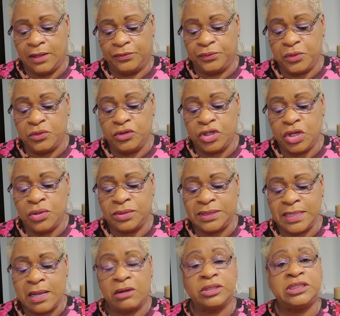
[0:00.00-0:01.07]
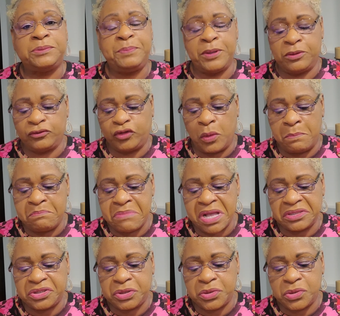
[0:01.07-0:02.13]
through using our spiritual
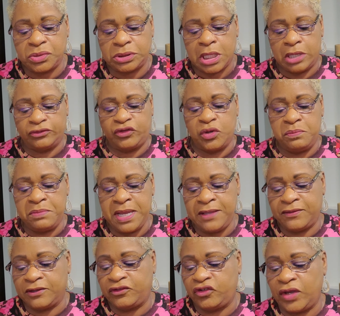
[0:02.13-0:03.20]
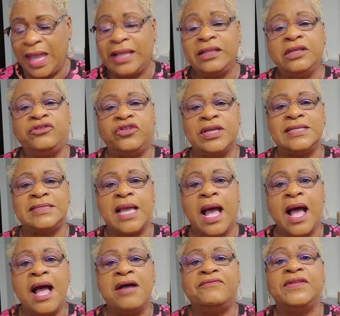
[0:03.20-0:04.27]
muscles to meet the challenges
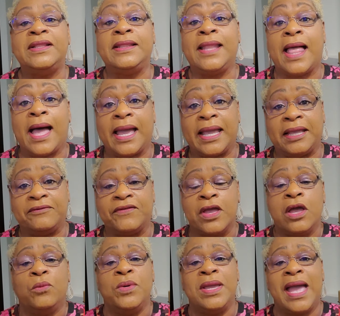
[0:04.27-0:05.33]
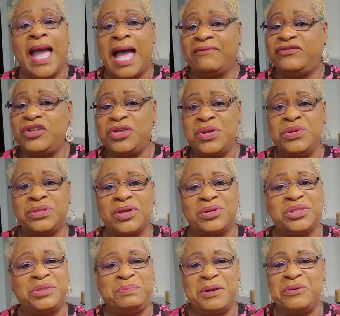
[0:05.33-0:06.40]
of life. We have to use
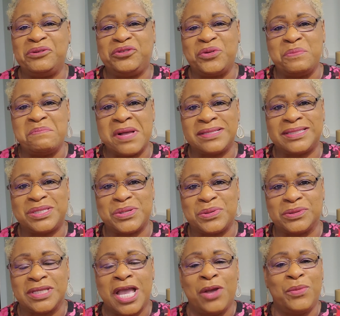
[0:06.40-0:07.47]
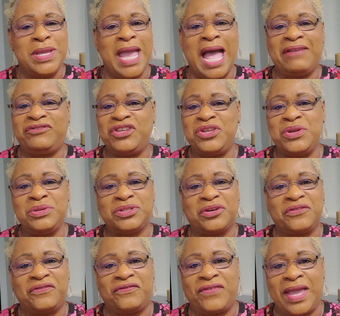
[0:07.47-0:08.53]
our spiritual muscles. We have to use
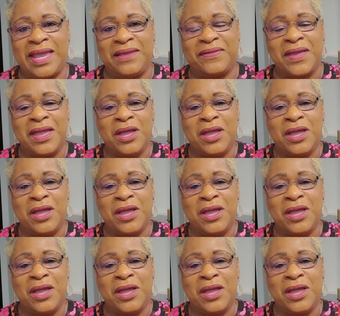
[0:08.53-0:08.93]
our faith.